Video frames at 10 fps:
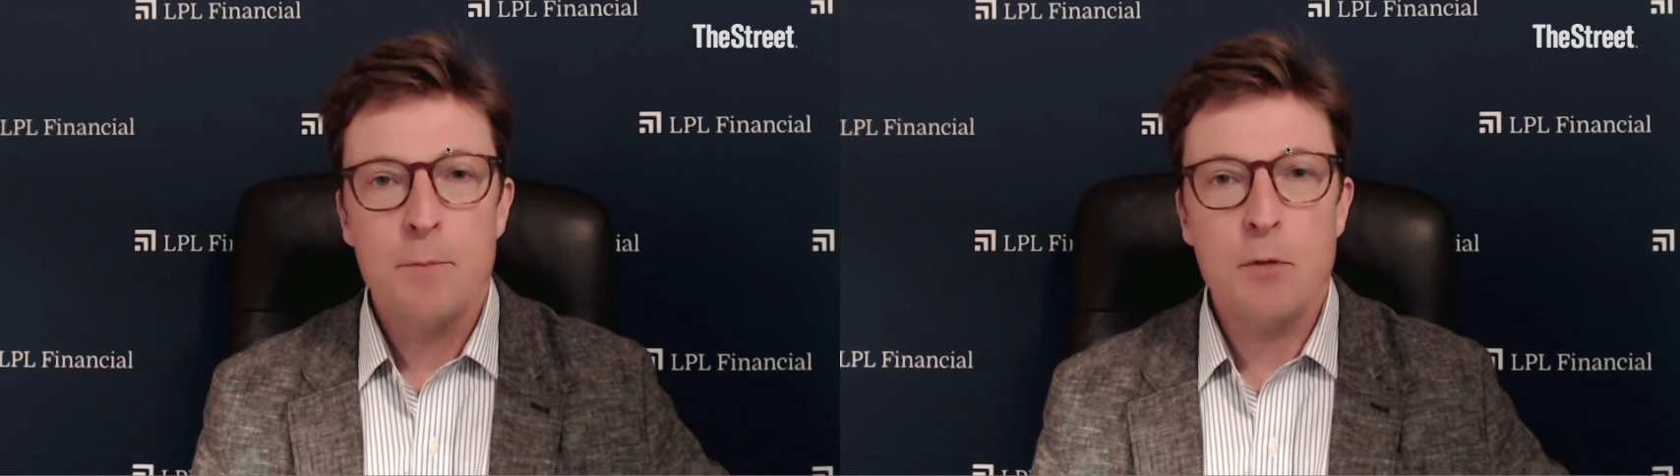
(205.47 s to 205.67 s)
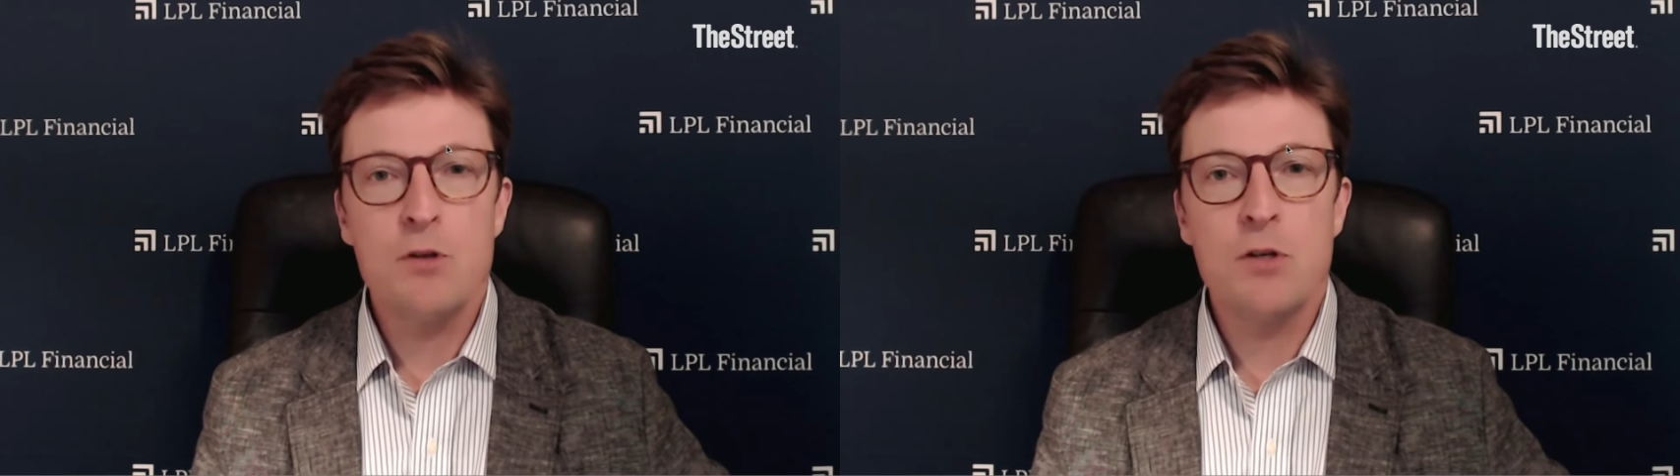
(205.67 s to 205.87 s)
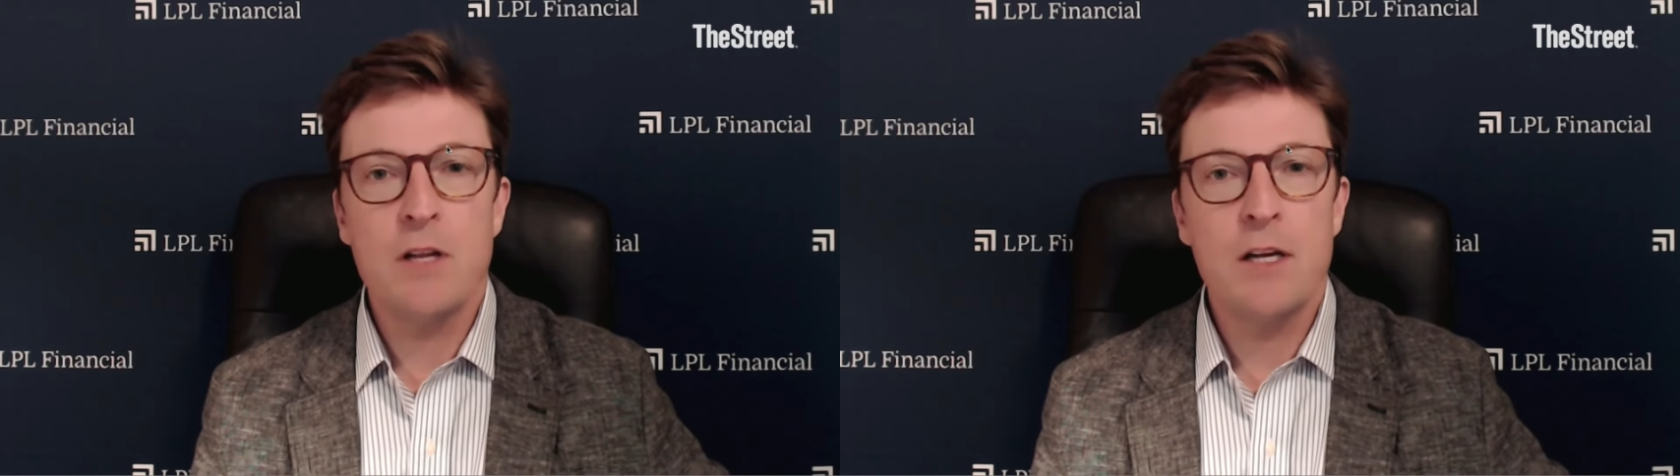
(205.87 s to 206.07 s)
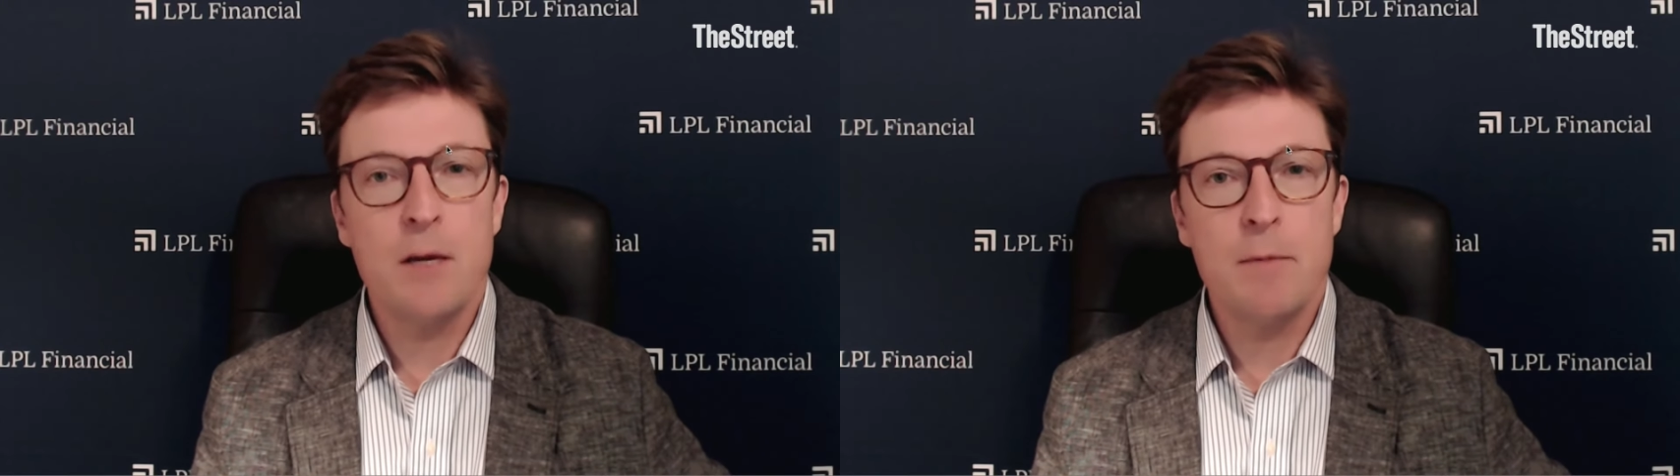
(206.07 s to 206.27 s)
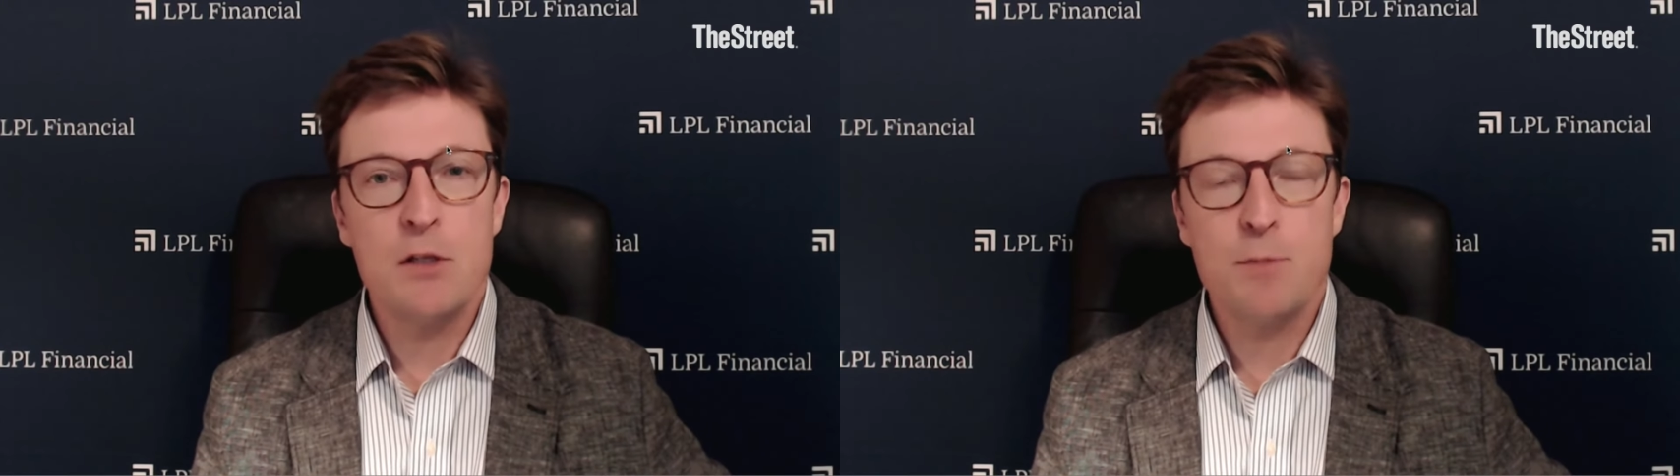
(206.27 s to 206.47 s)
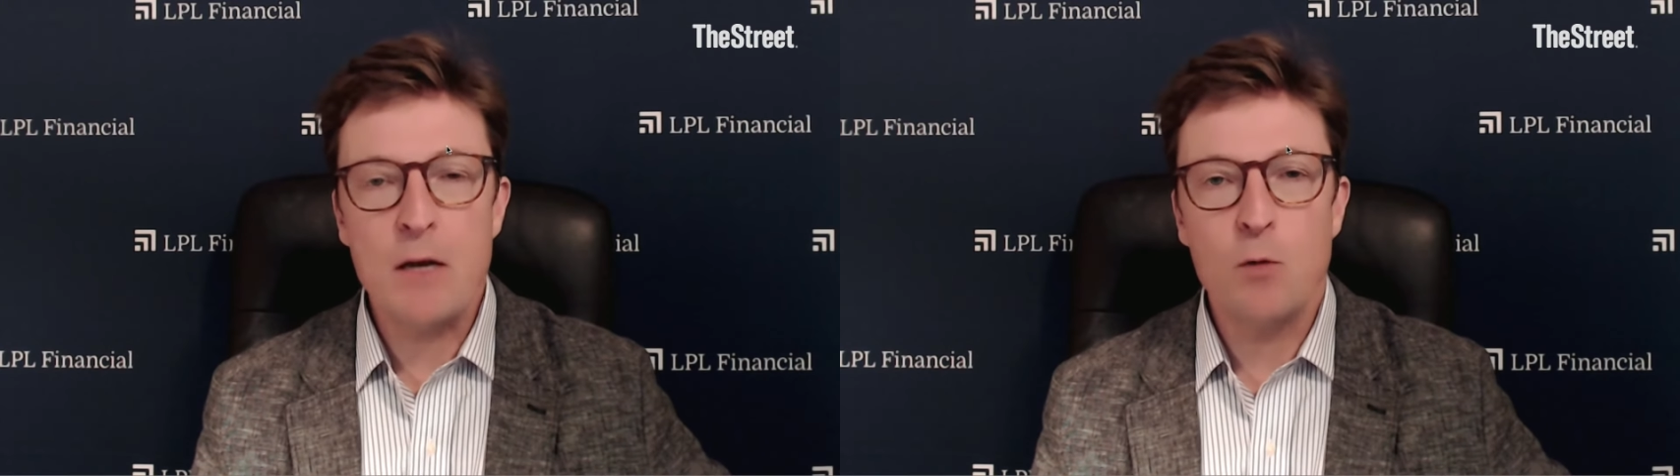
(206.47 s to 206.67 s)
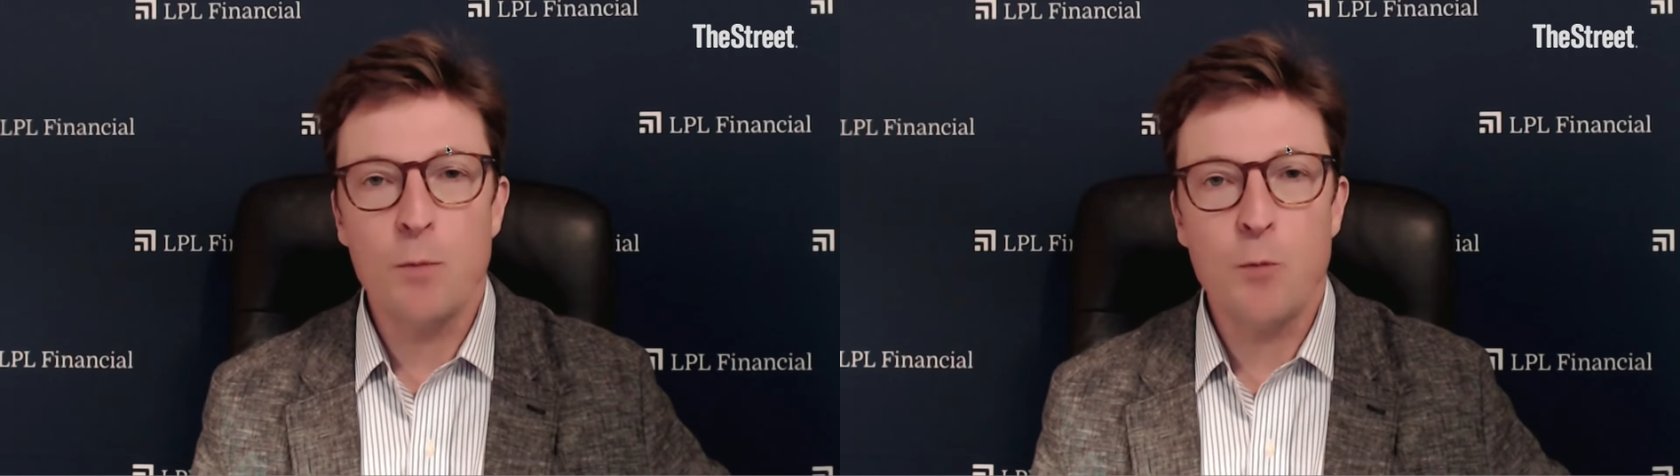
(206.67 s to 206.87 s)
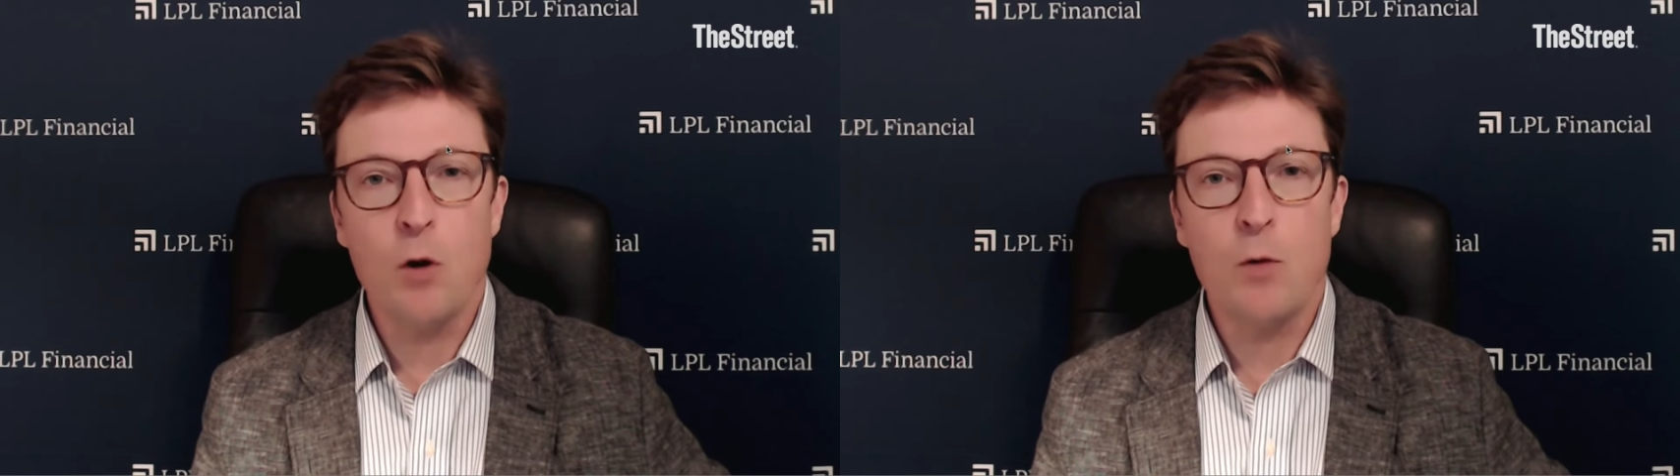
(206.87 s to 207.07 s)
personal income and spending
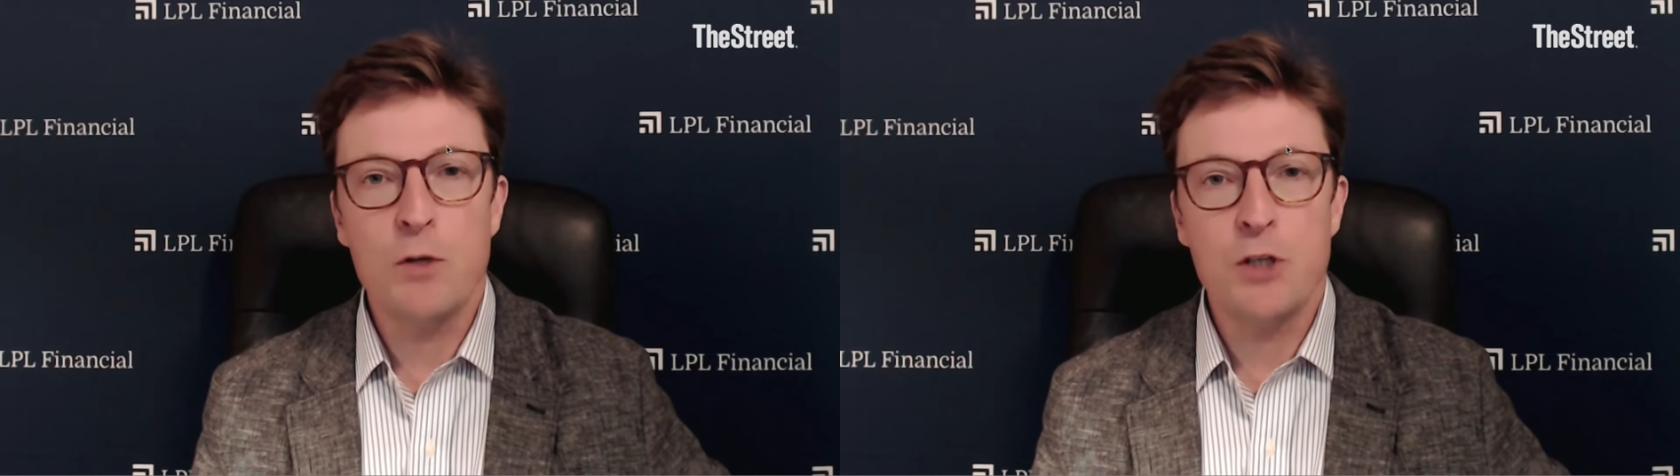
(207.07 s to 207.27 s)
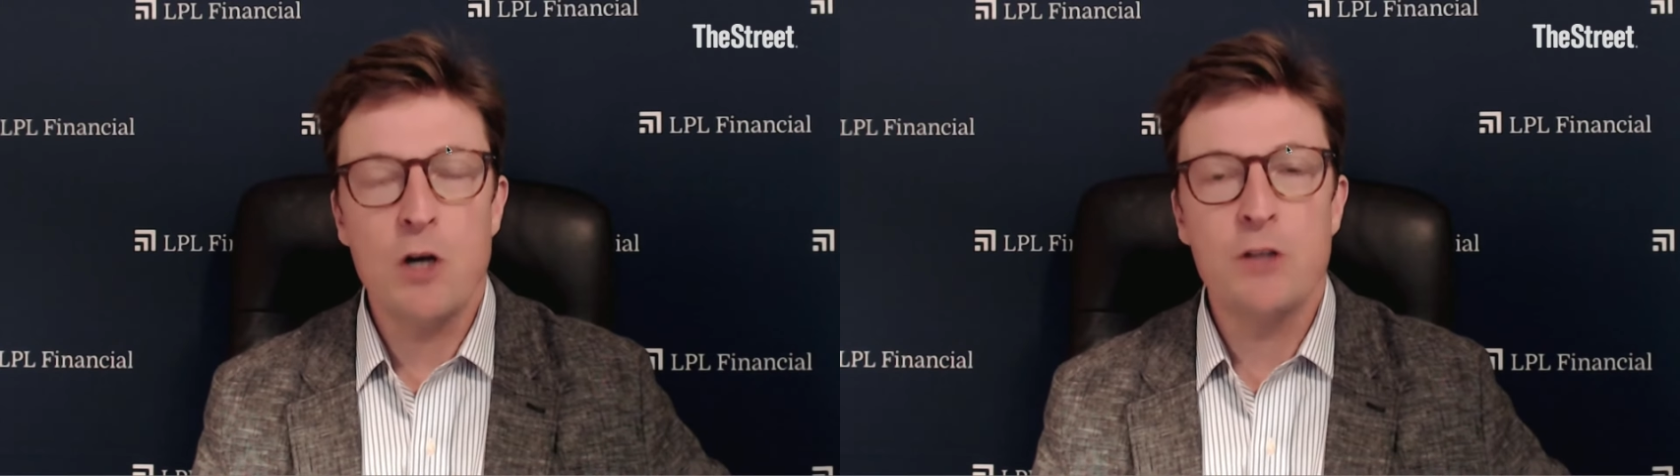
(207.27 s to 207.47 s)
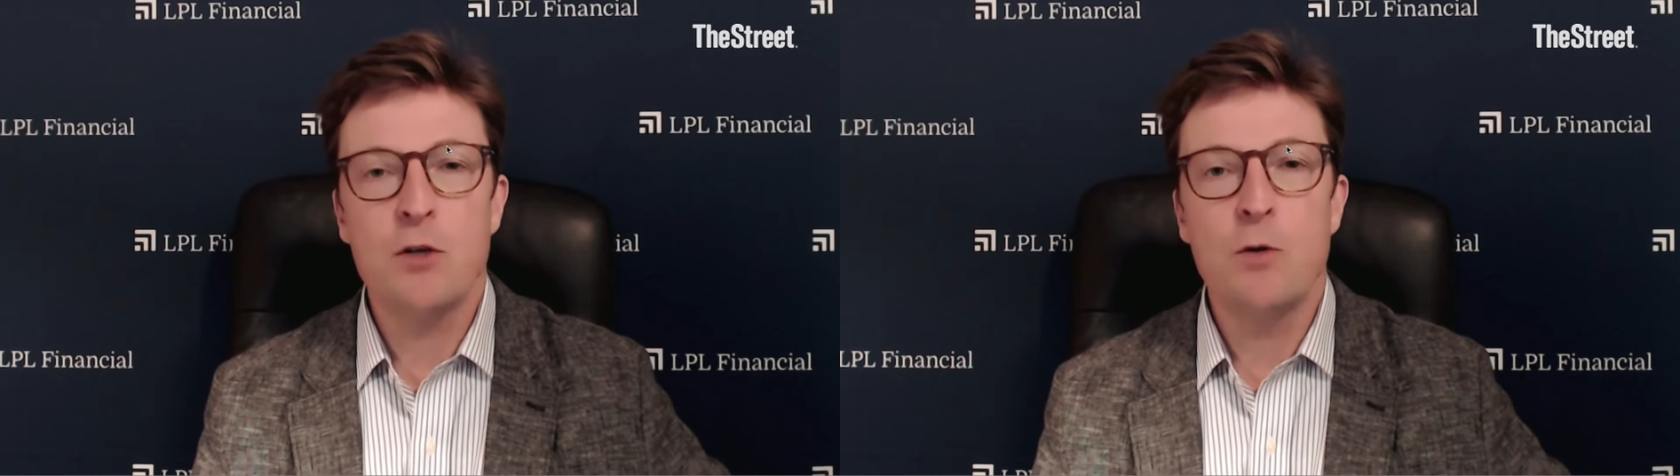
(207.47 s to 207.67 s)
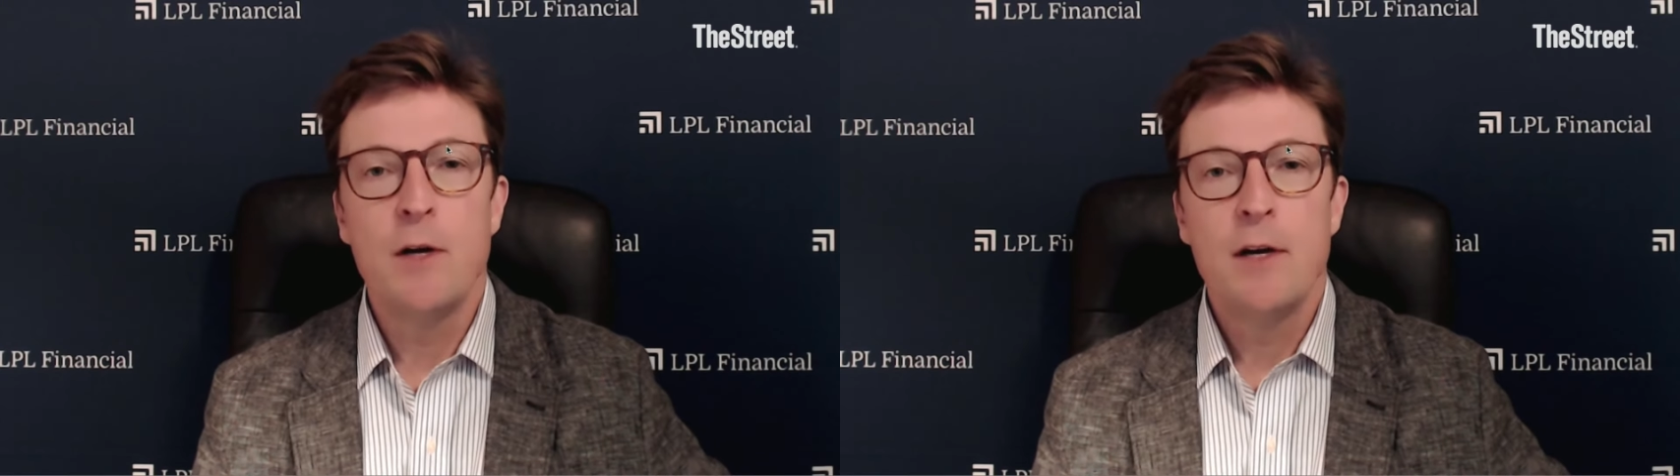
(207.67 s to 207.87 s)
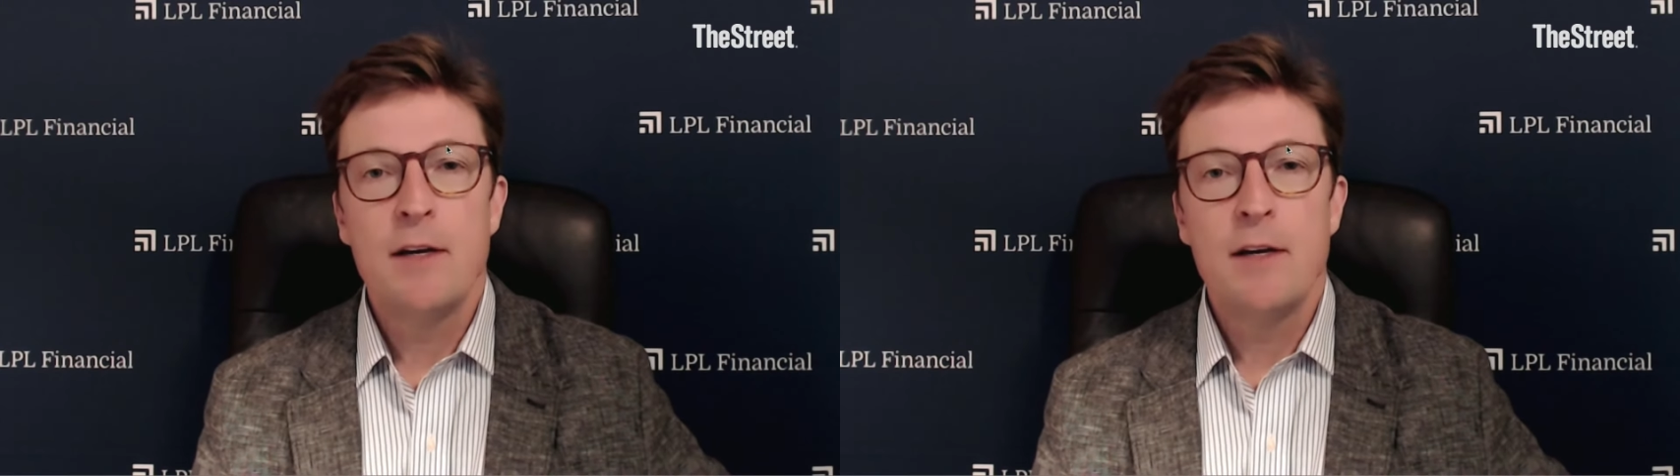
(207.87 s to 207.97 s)
report, which also